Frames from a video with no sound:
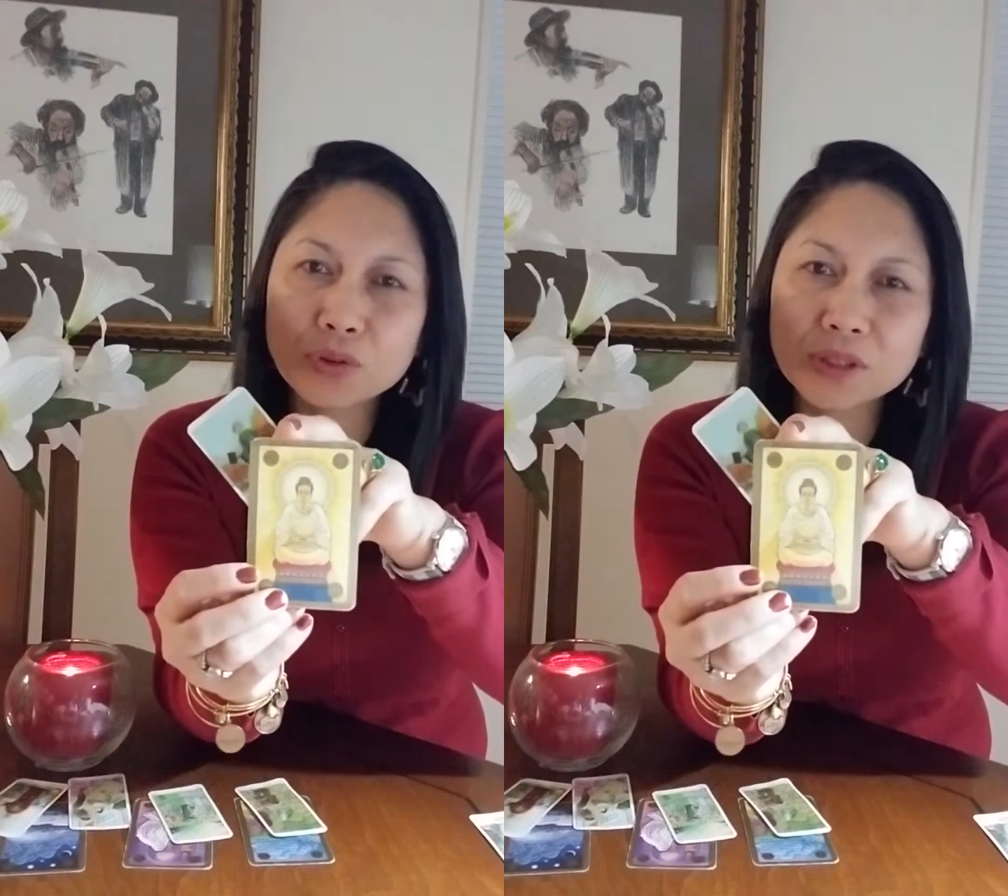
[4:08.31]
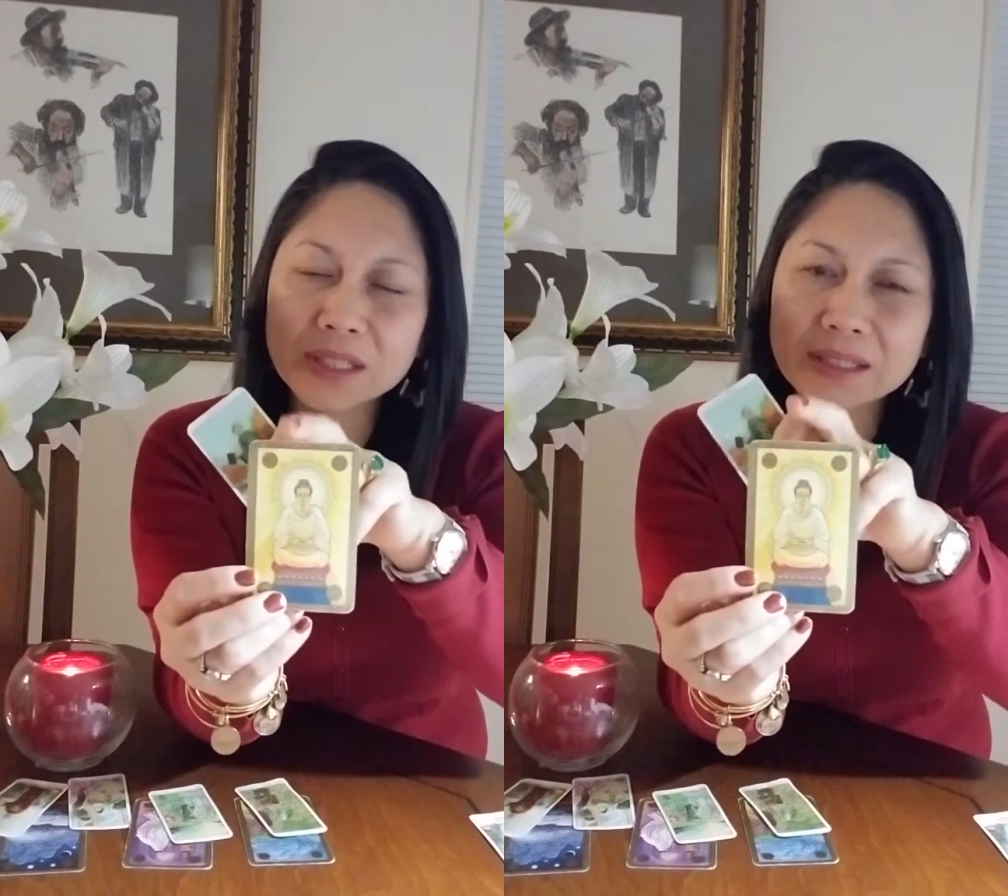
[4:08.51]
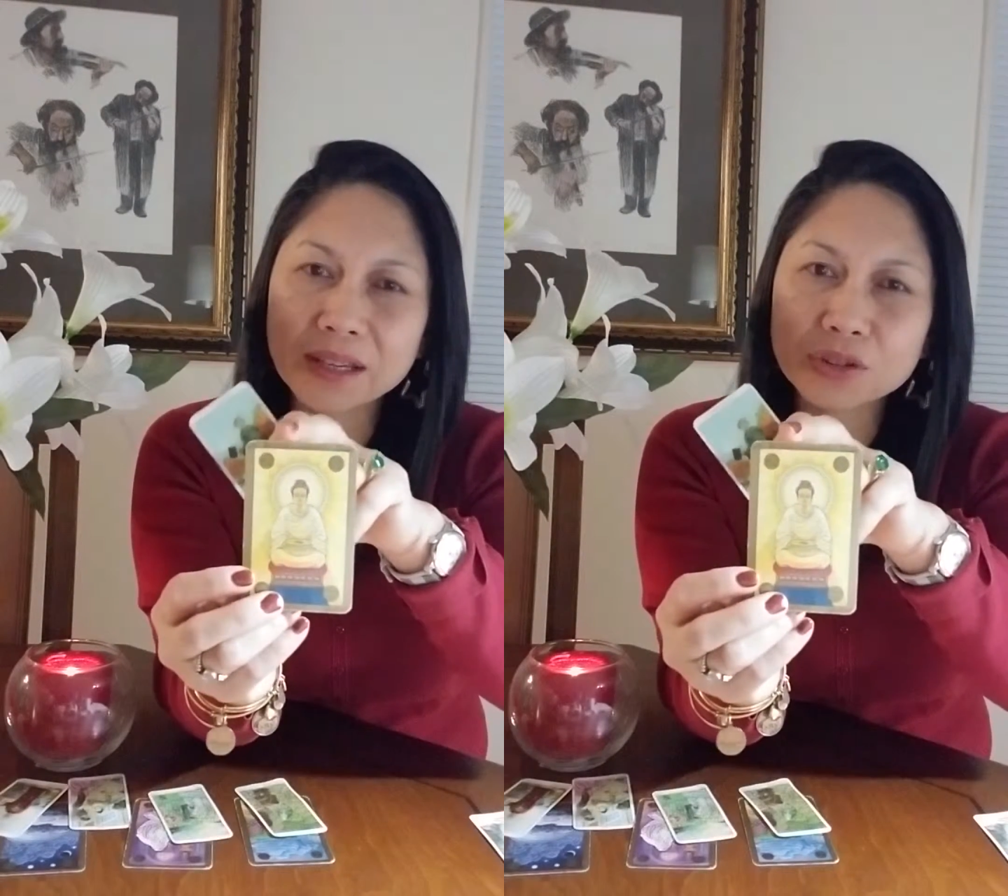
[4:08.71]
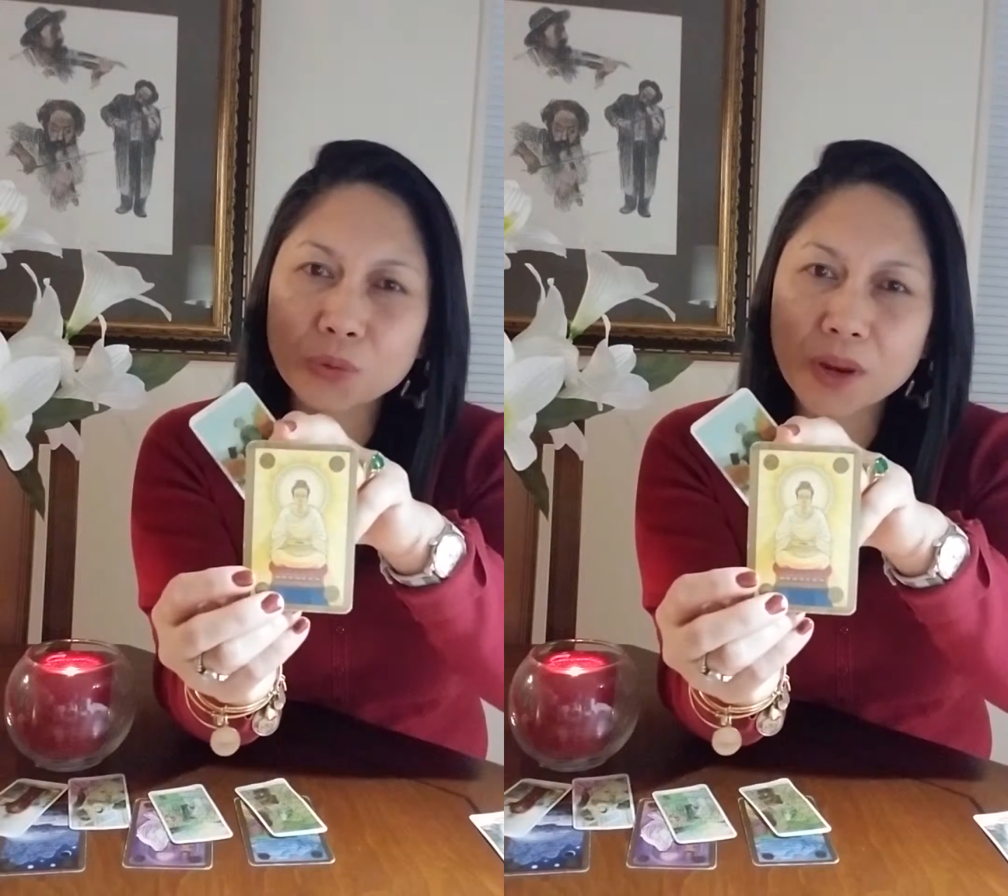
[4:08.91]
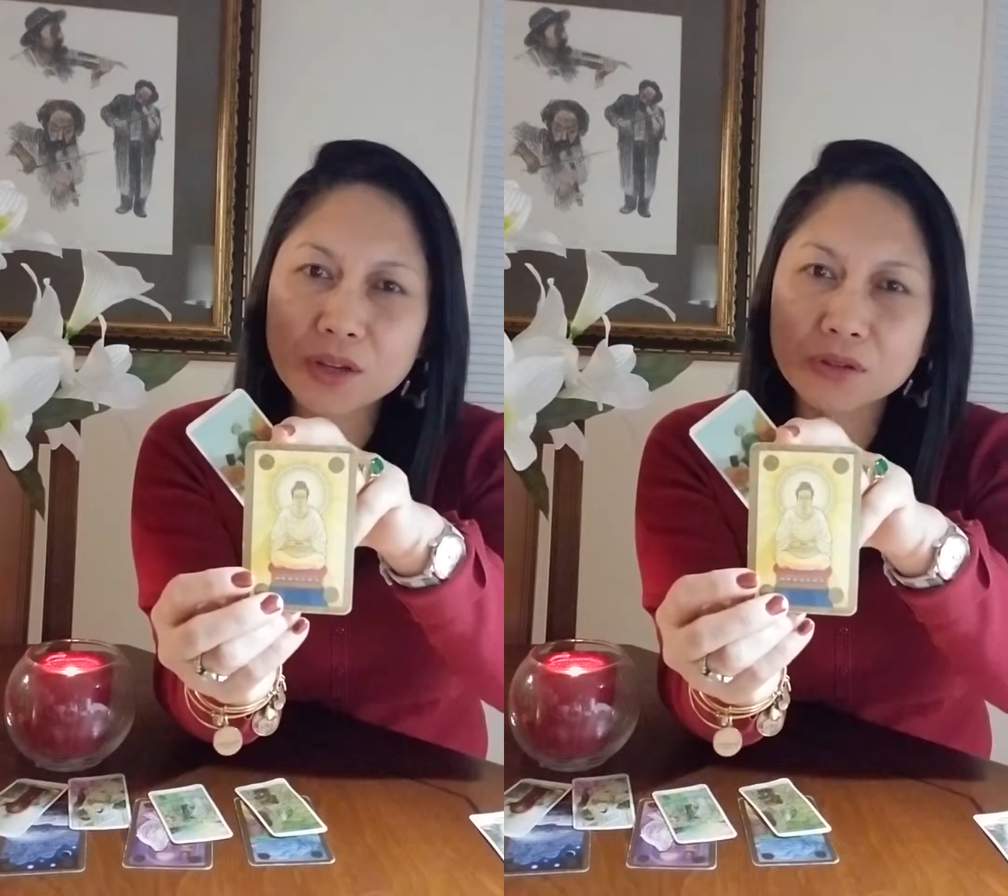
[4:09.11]
uses their
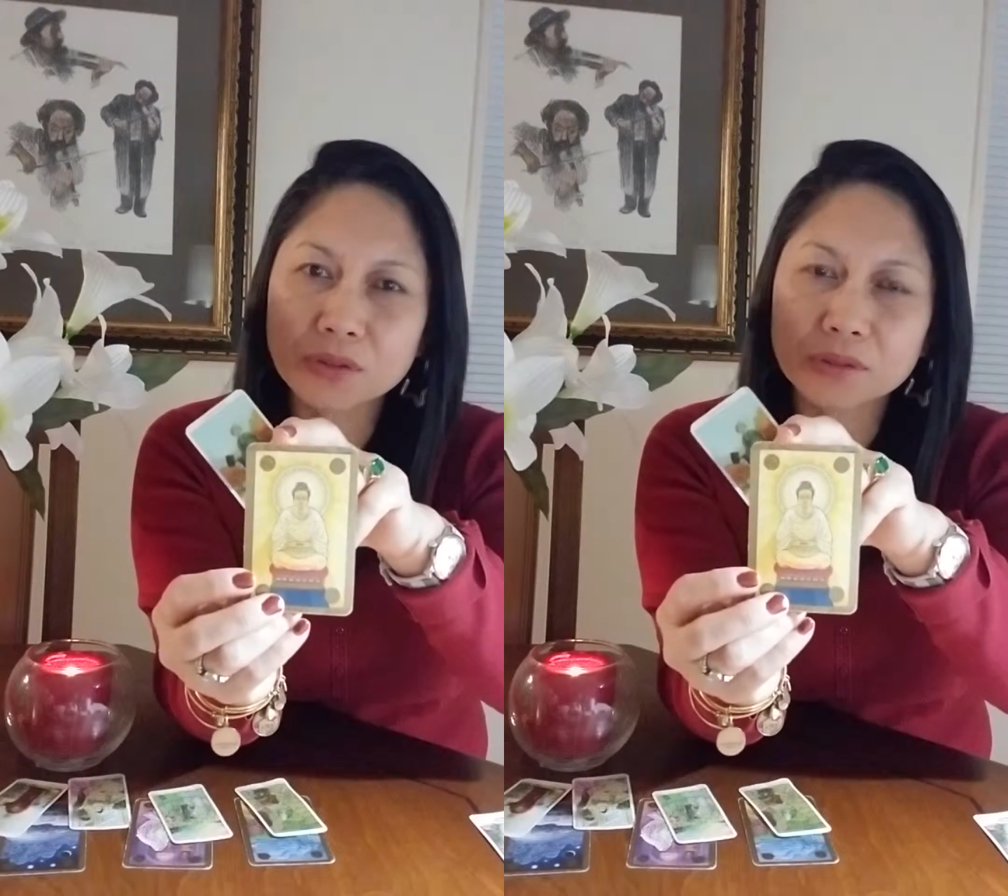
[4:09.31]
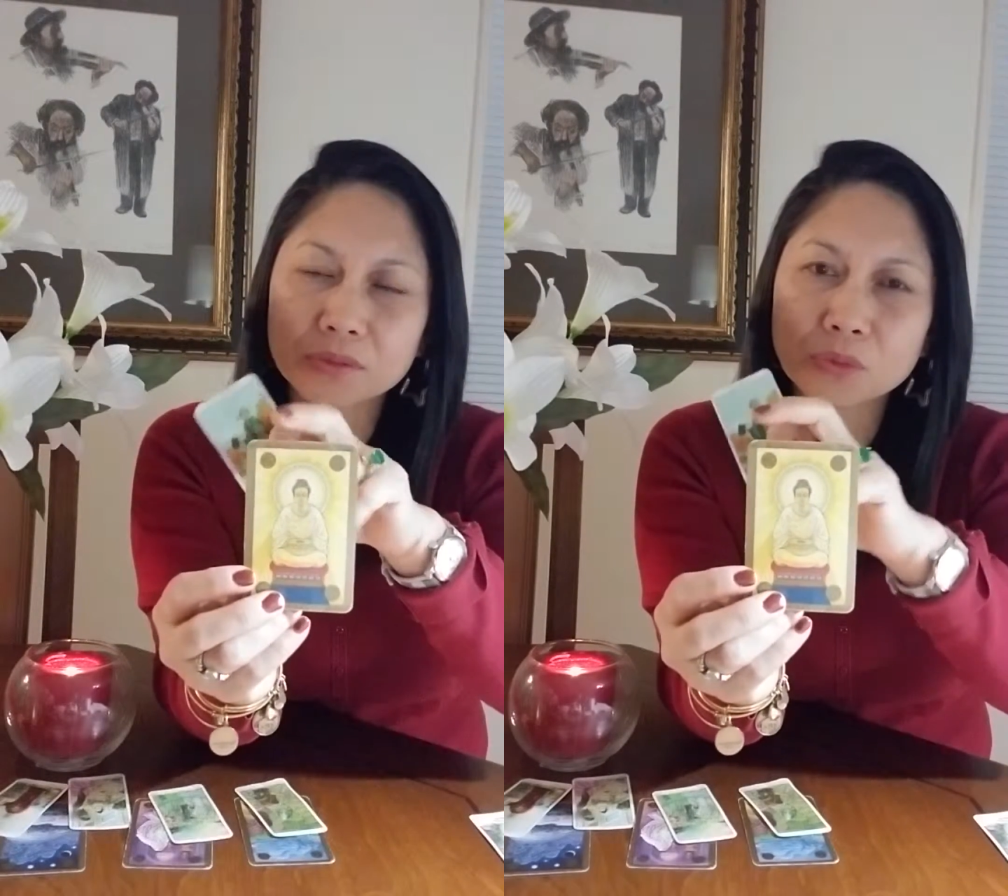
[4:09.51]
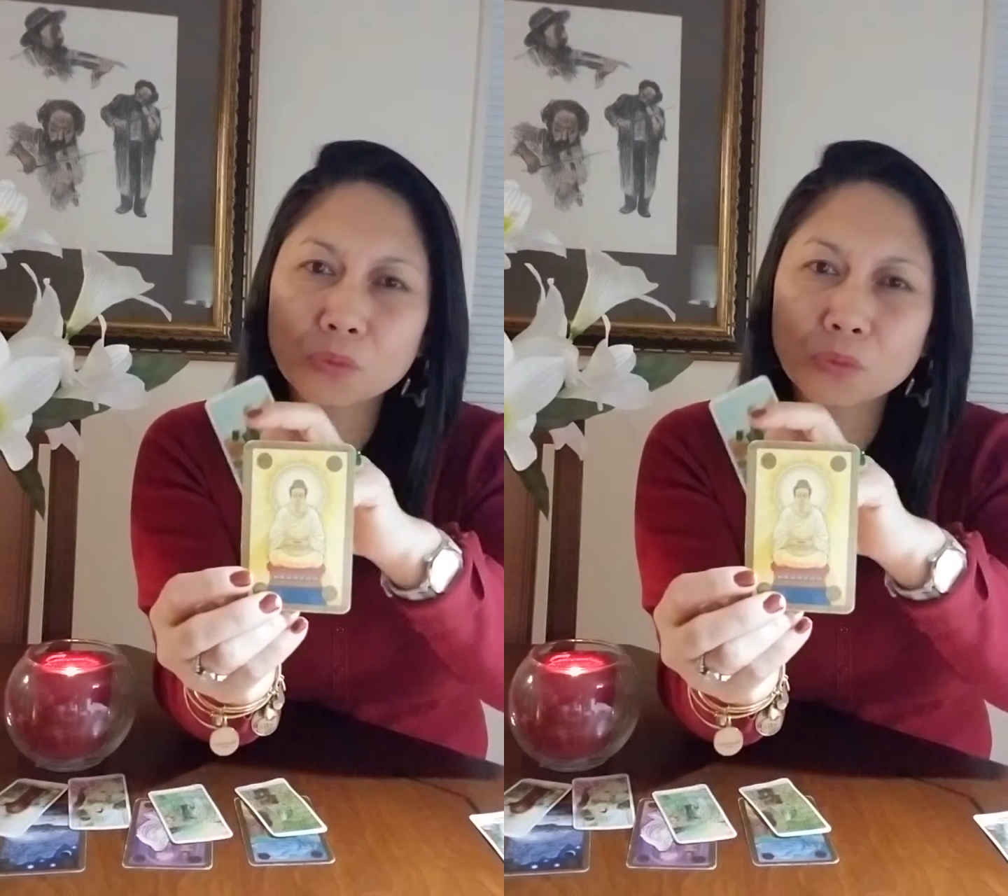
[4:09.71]
intuition?